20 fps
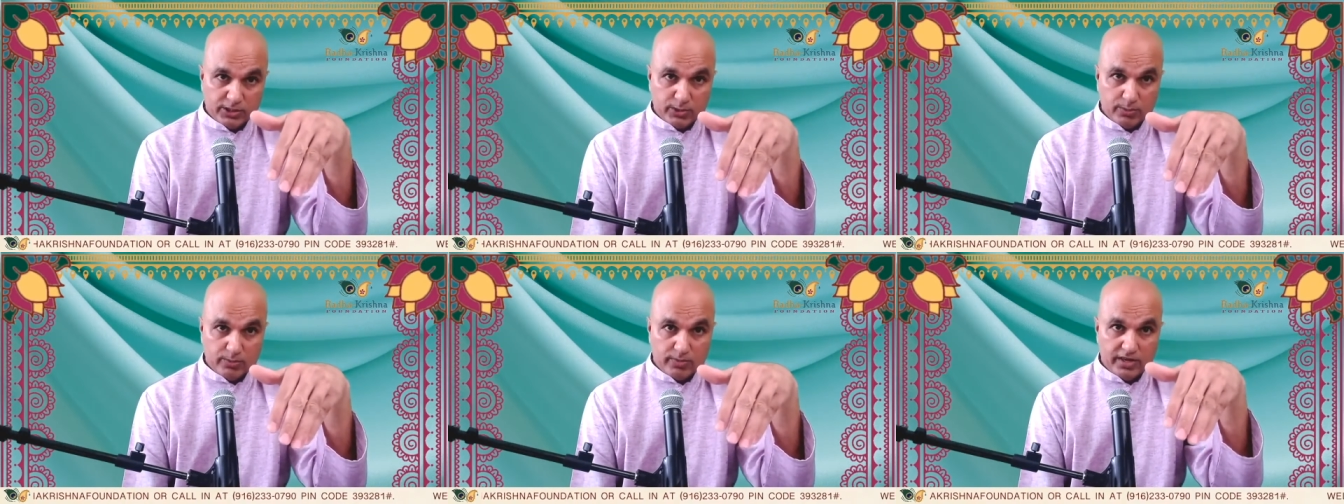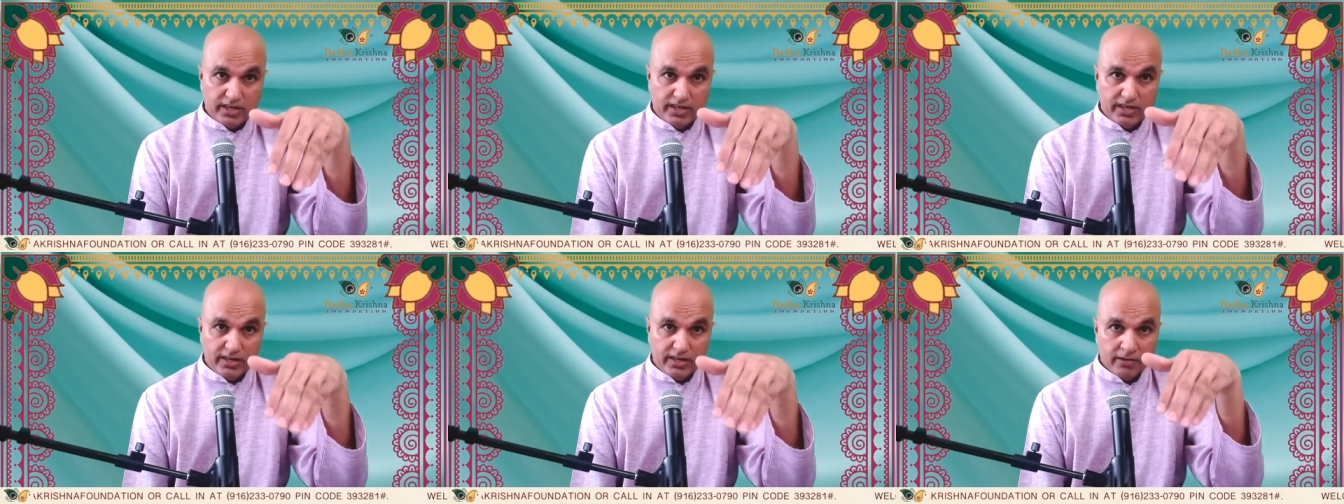your
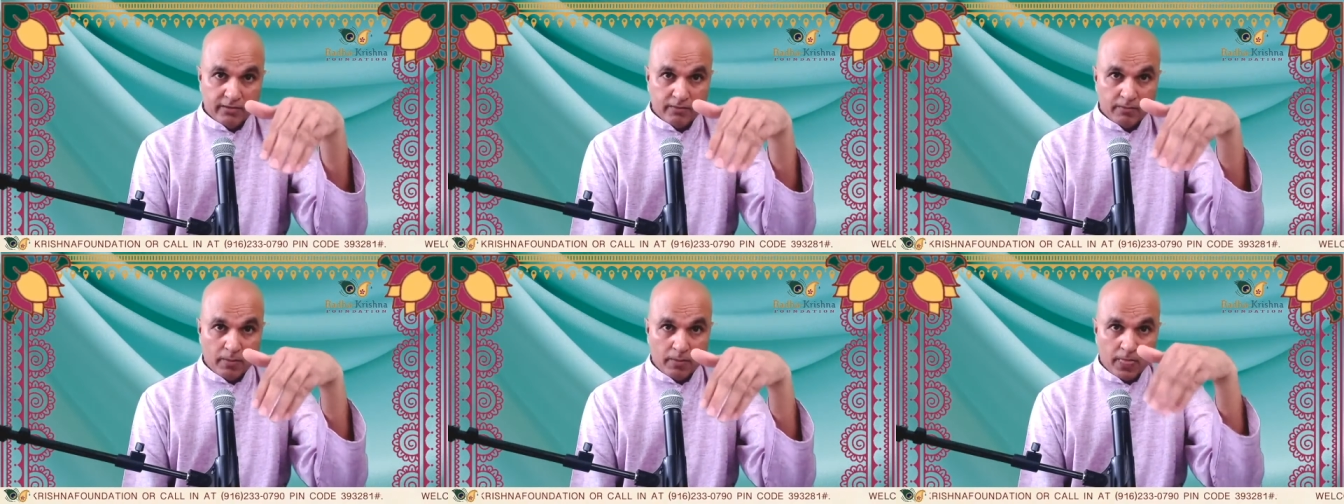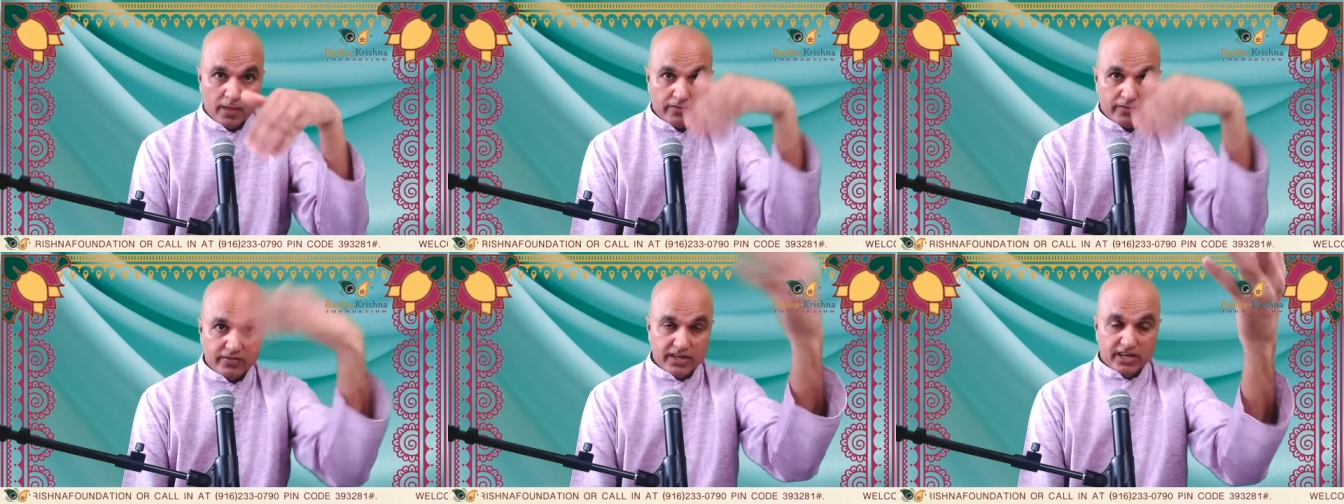
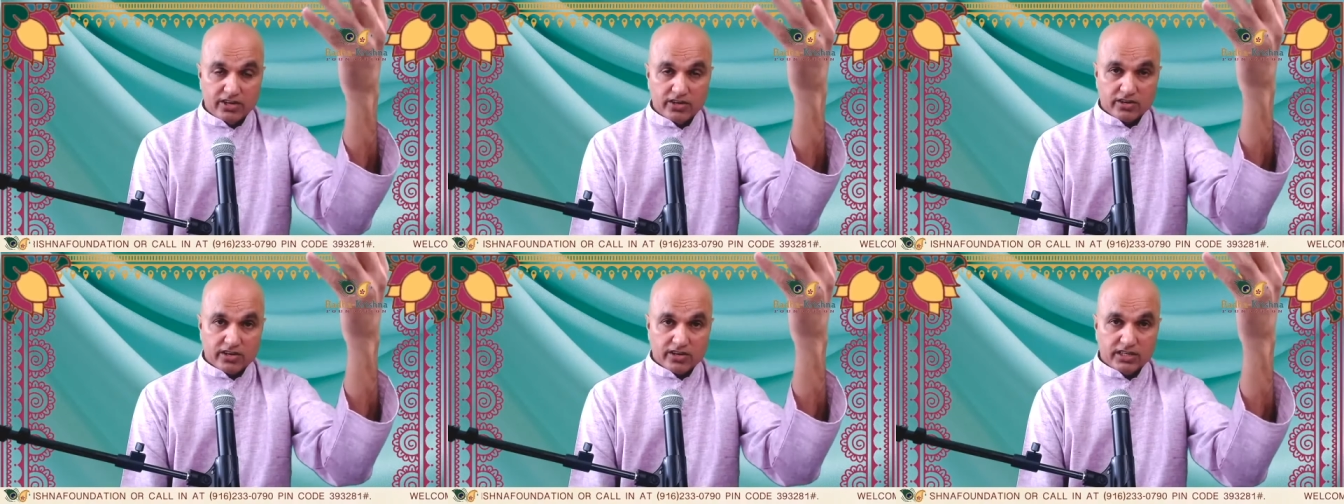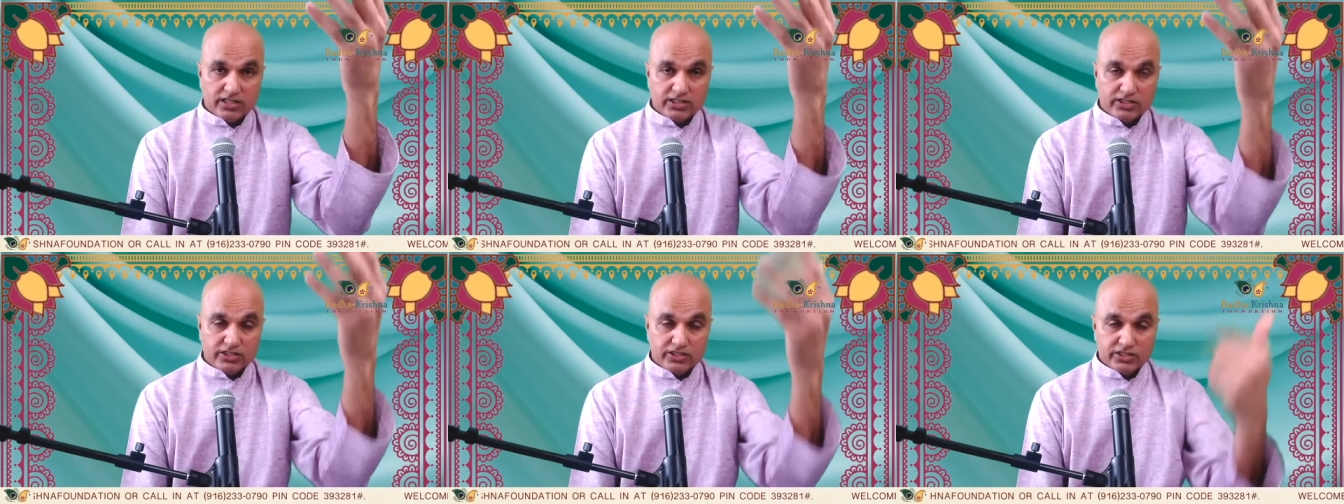consciousness will
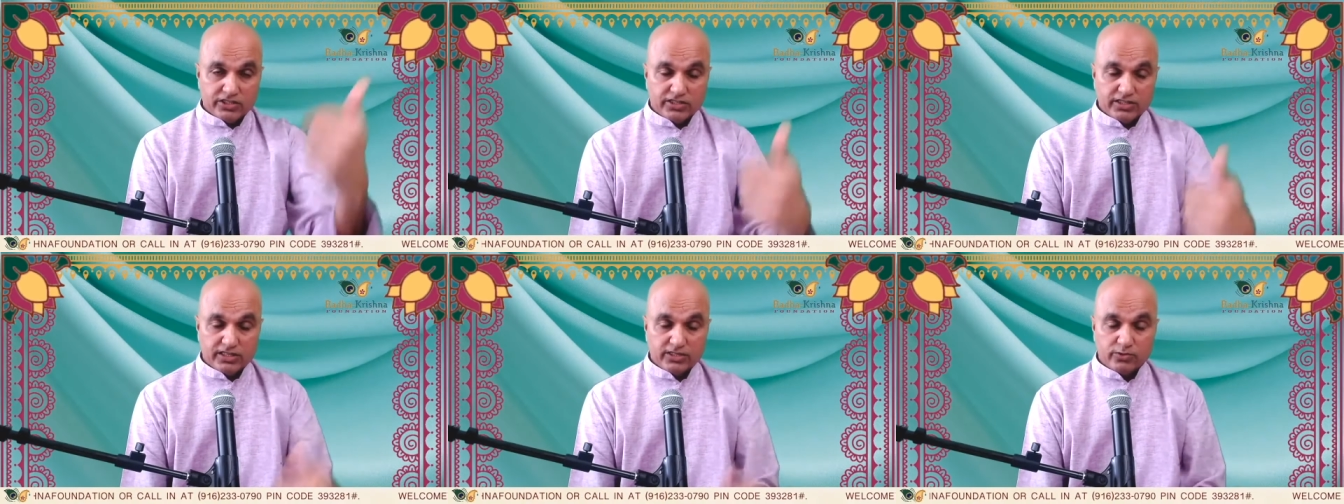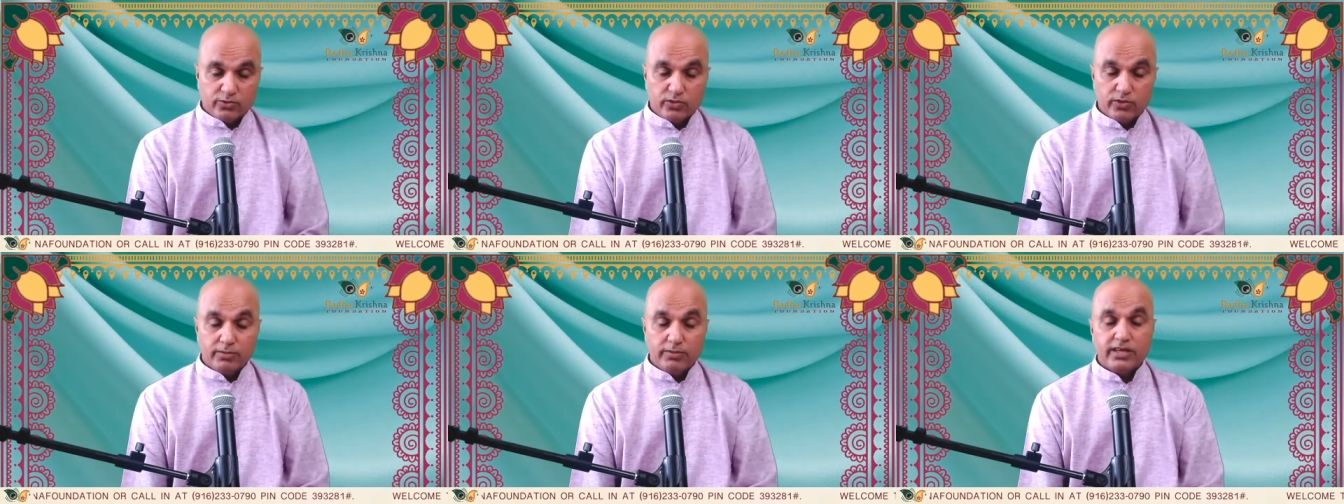be
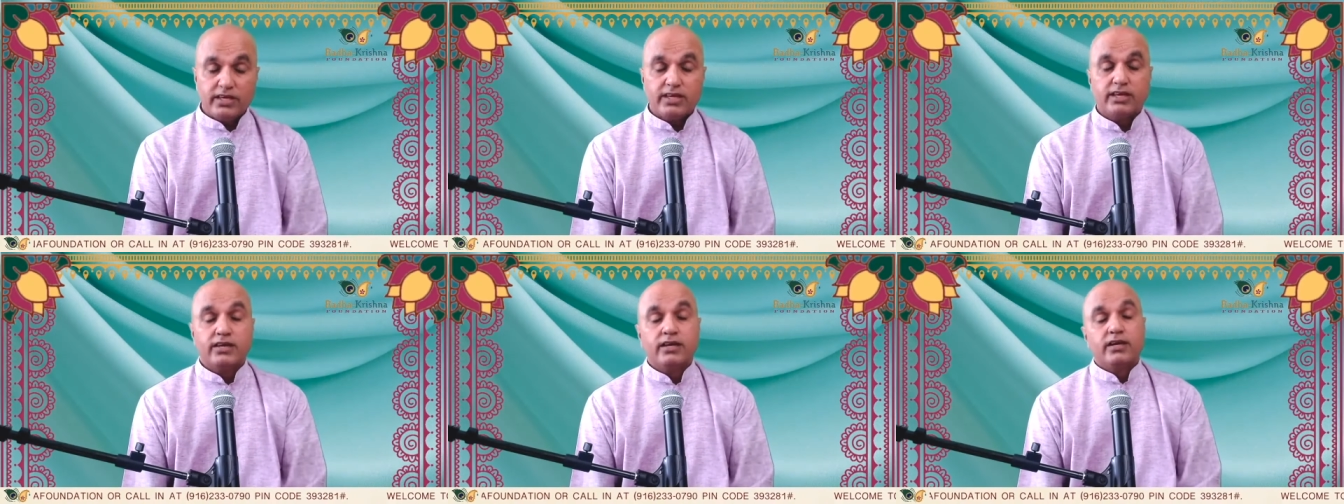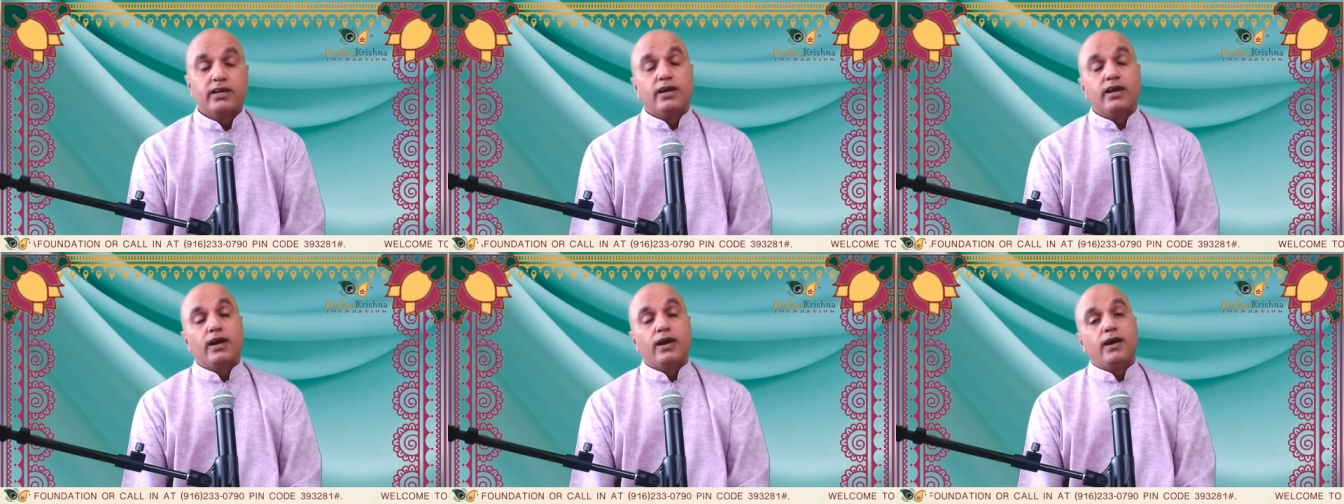
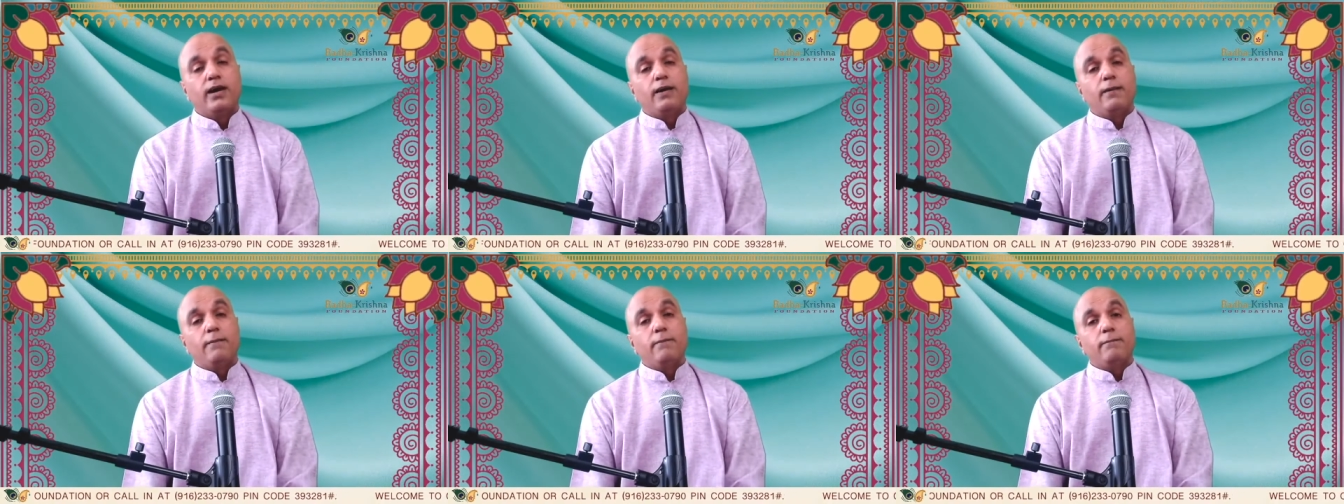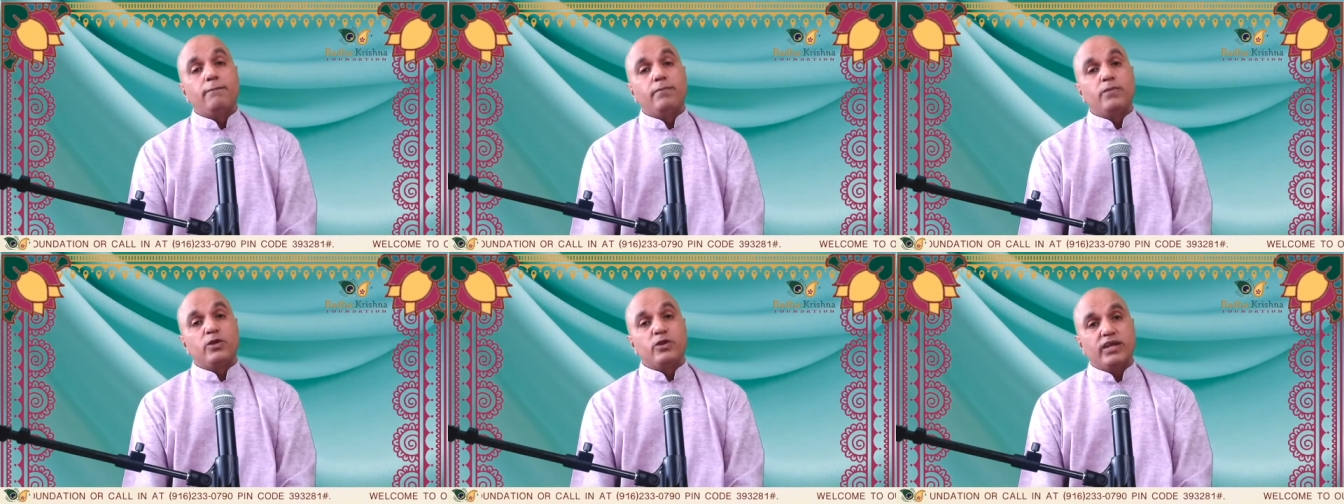united with
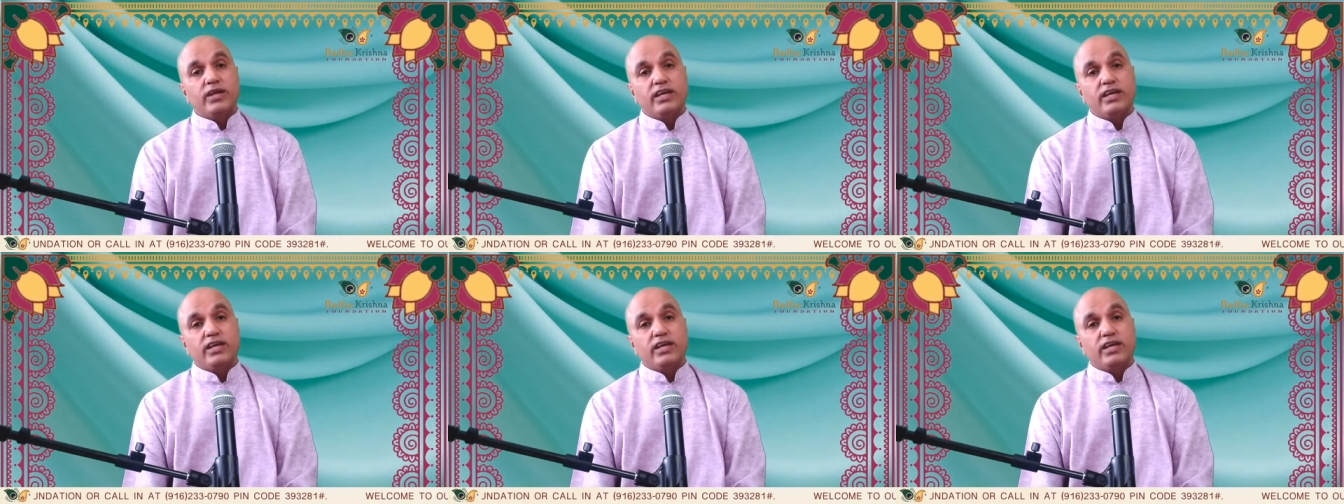me.